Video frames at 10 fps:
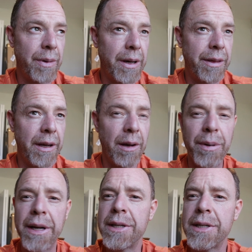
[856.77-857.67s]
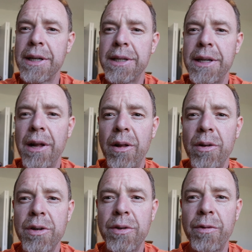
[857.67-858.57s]
I think I paid
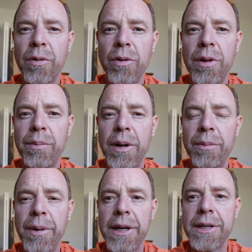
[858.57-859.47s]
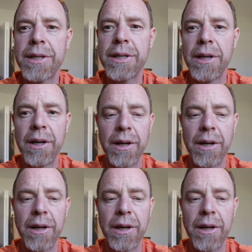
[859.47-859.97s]
$60 for the BMS.